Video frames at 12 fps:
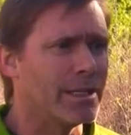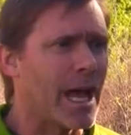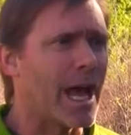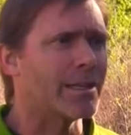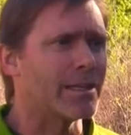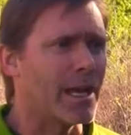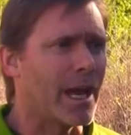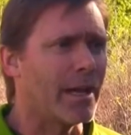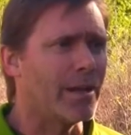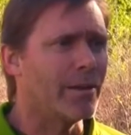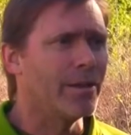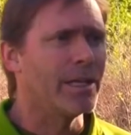
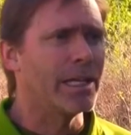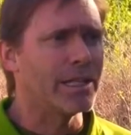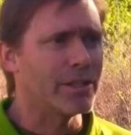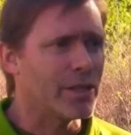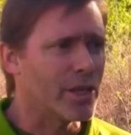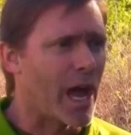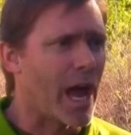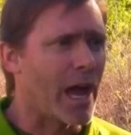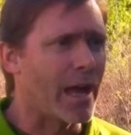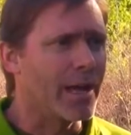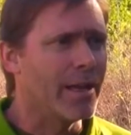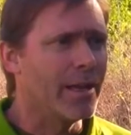docile. It's
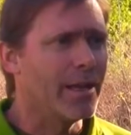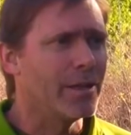shy.